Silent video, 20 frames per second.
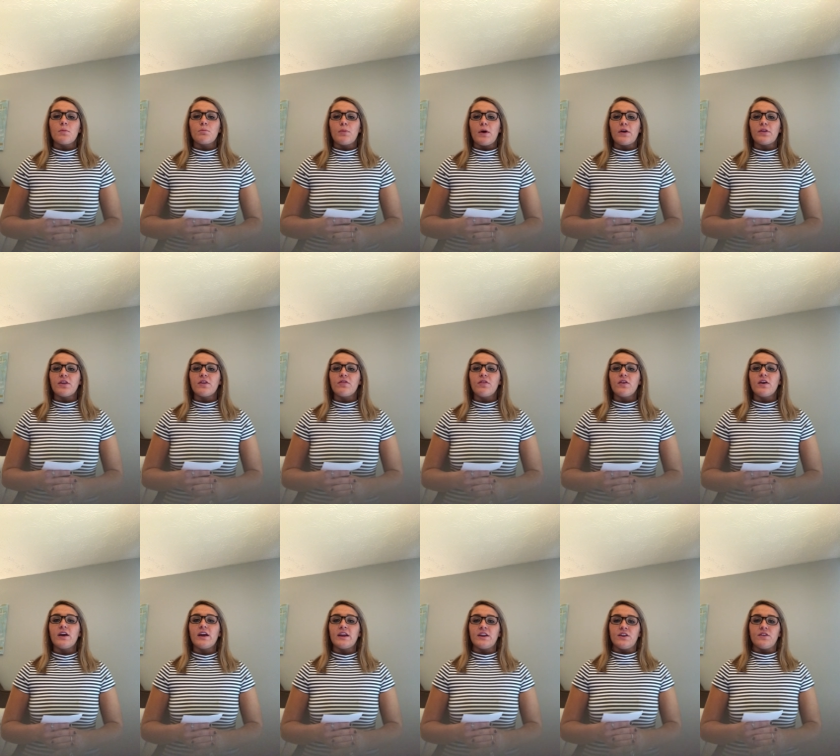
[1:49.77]
Both of
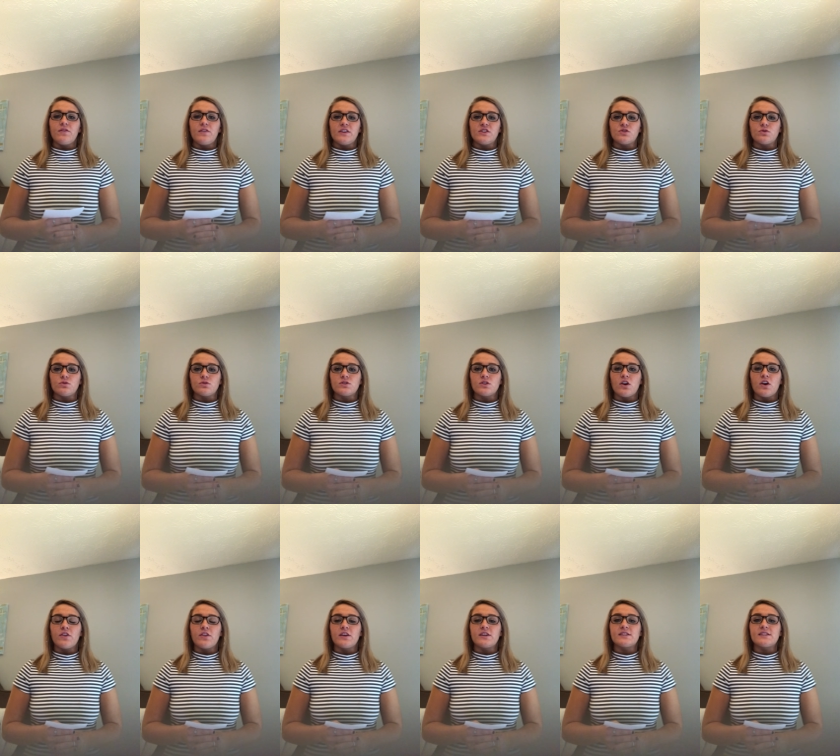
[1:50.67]
the individuals
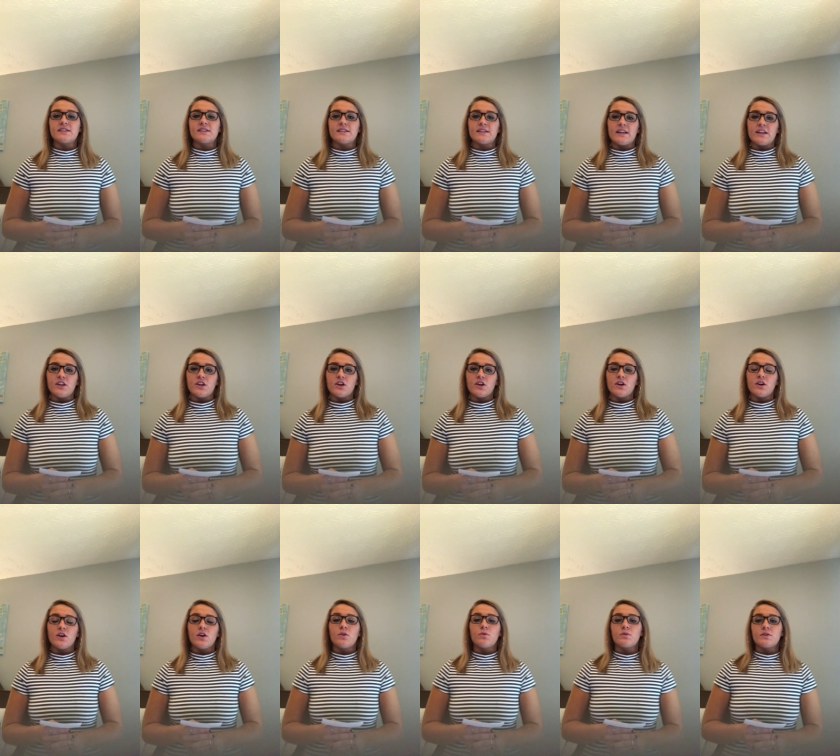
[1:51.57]
are the
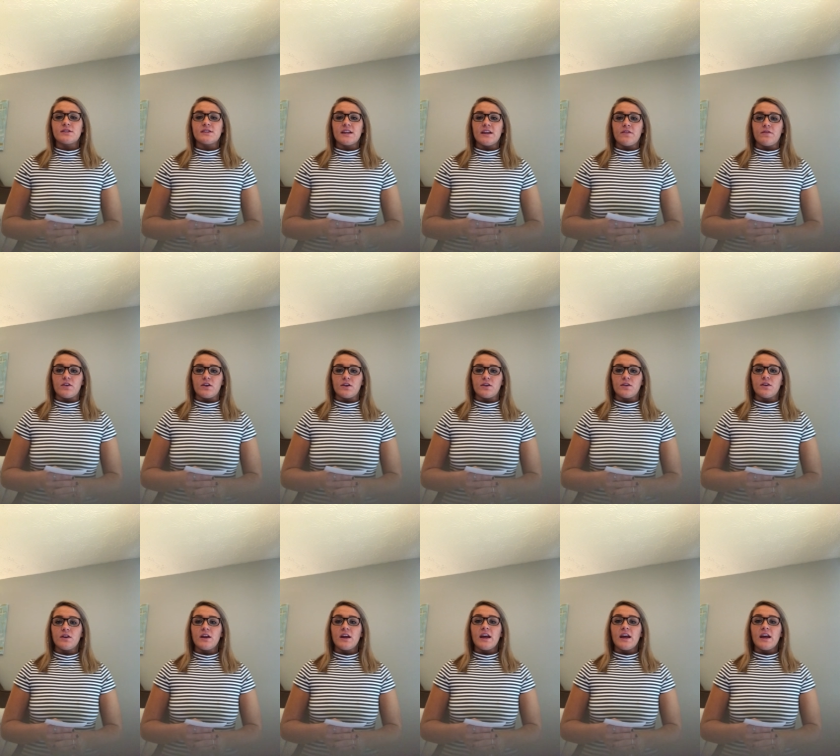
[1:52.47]
sender-receiver,